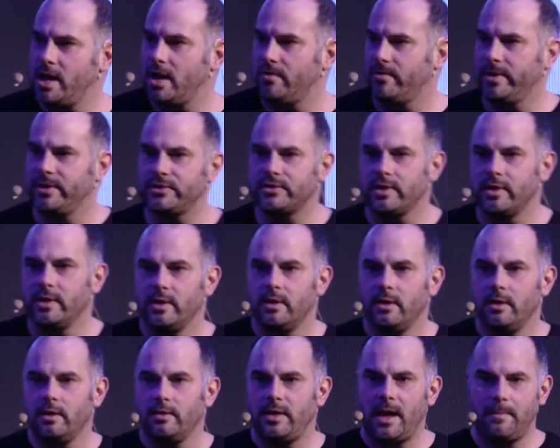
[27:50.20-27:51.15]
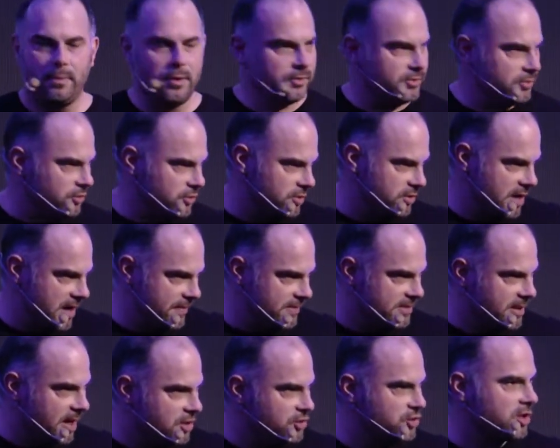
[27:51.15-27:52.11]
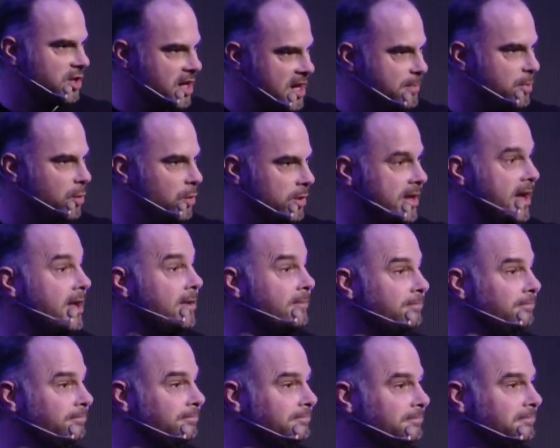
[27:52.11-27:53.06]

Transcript: here is, that person should never touch a keyboard again.